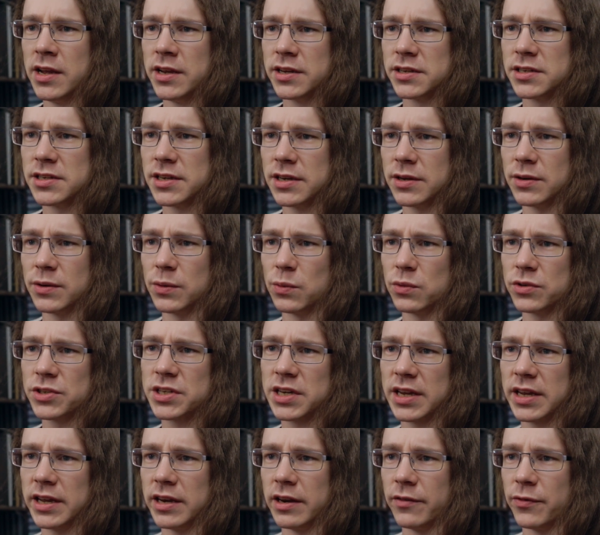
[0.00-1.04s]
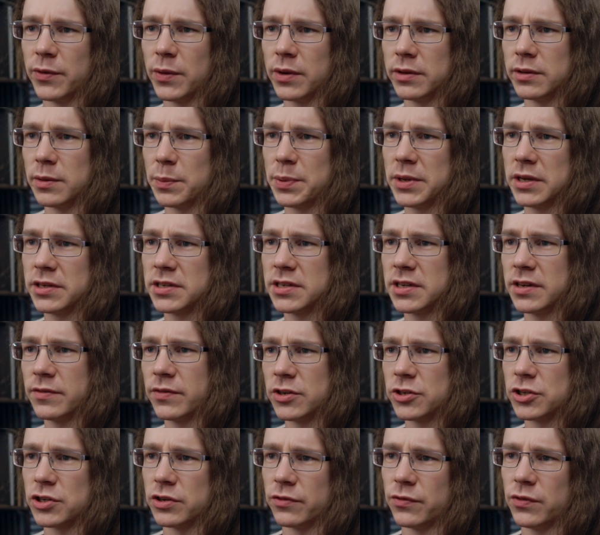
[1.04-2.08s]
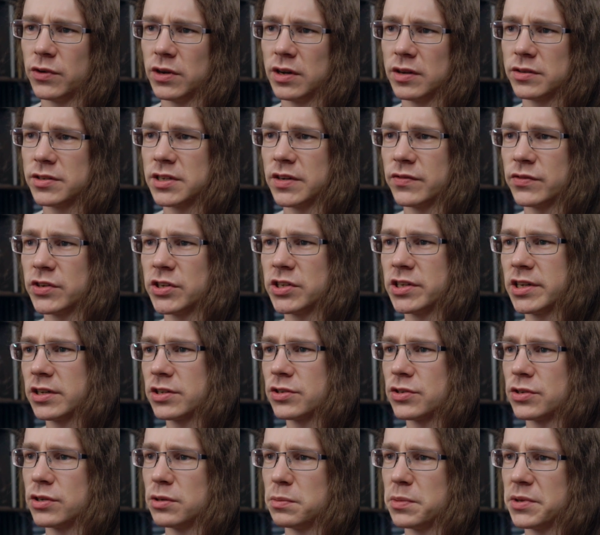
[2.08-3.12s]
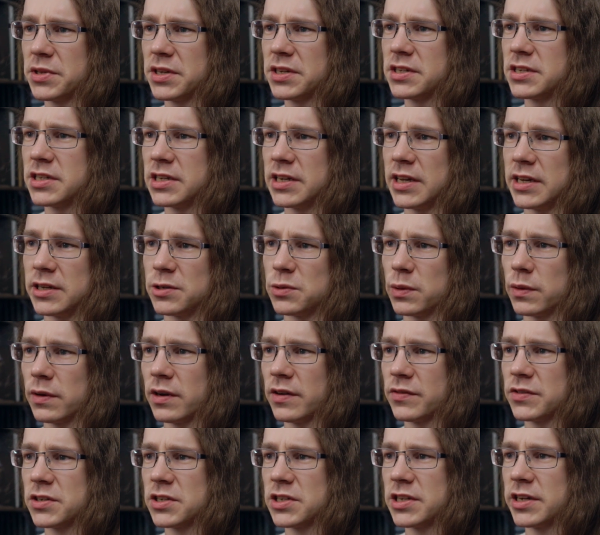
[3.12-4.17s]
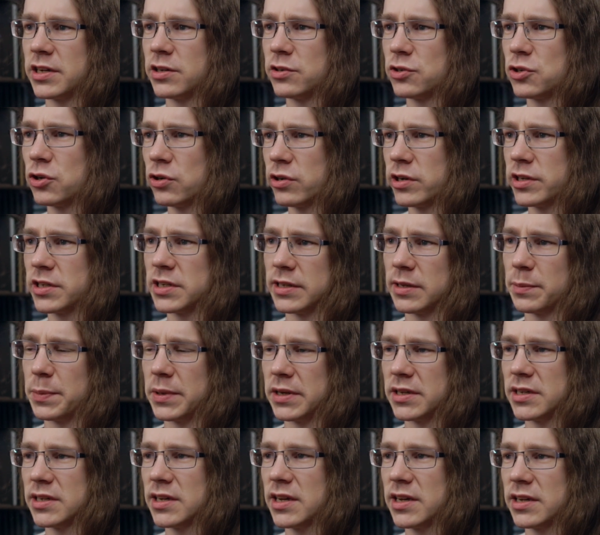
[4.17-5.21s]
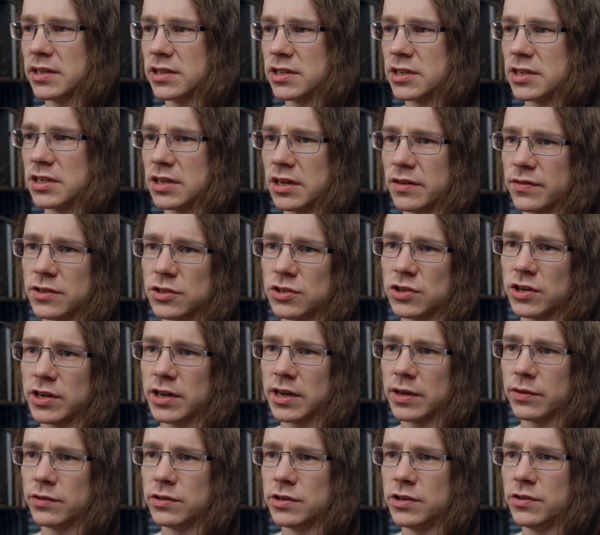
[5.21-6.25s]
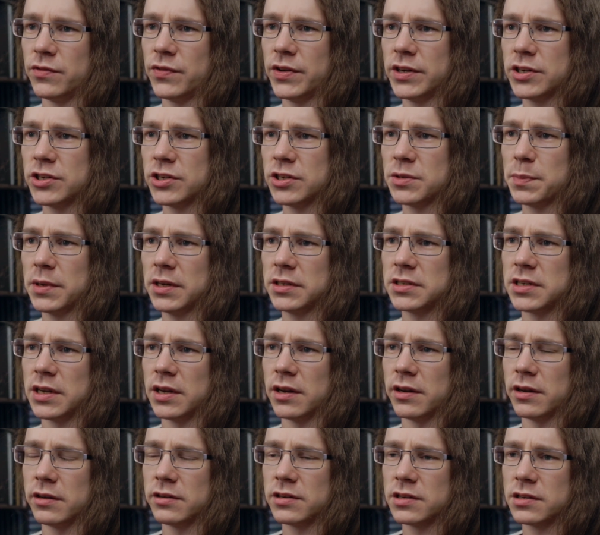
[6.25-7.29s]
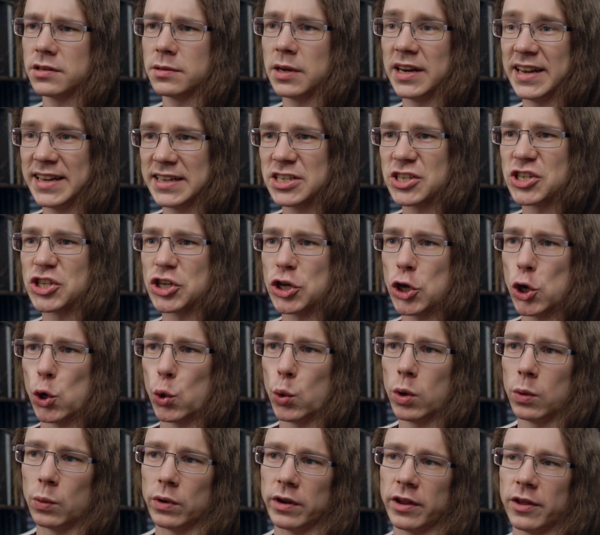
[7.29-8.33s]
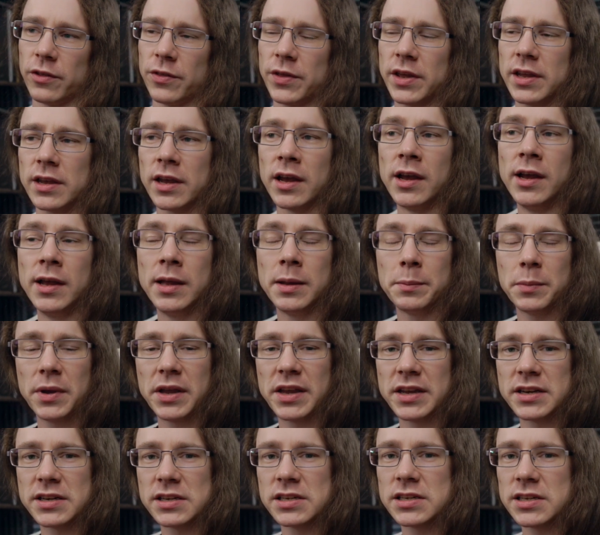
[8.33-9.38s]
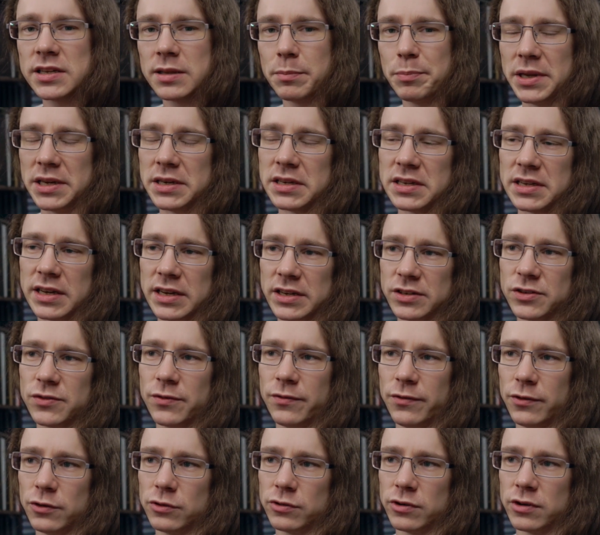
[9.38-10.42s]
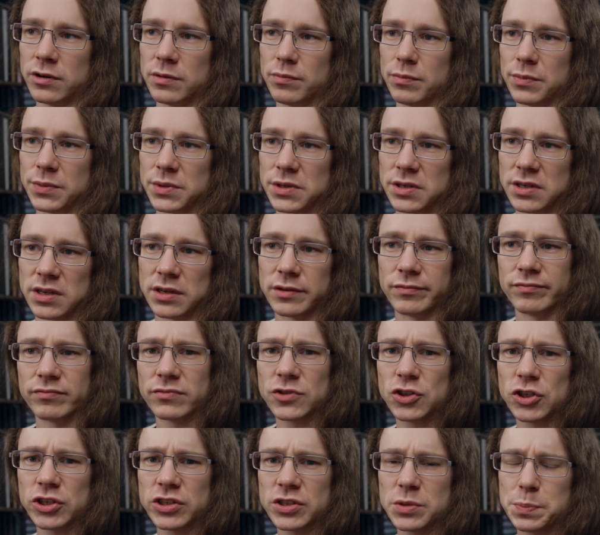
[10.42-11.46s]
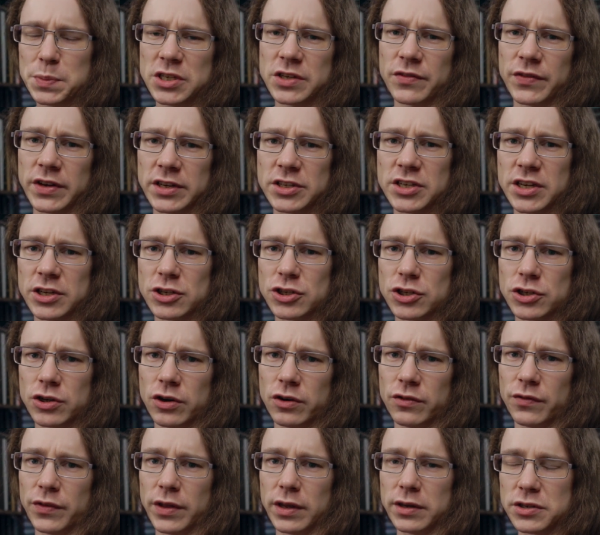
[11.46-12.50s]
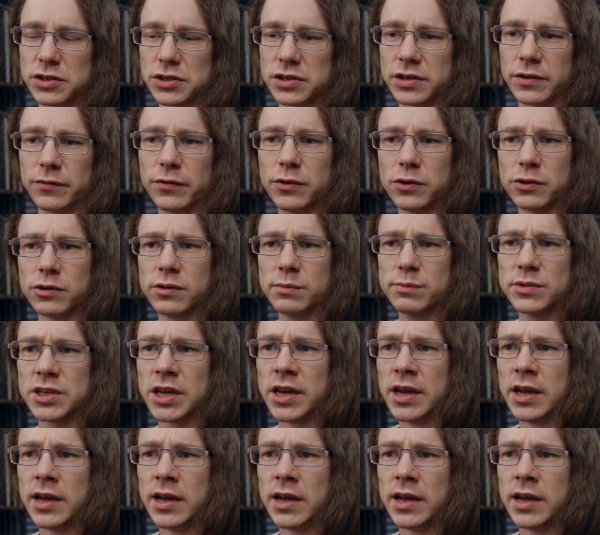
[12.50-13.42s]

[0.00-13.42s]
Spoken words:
So, once again, if you own the PC version of Fallout 76 through Bethesda.net, we would love to see you join us in the PTS. After trying out the new features, please let us know what you think by heading to the PTS forum. So, just a specific section of the existing forums.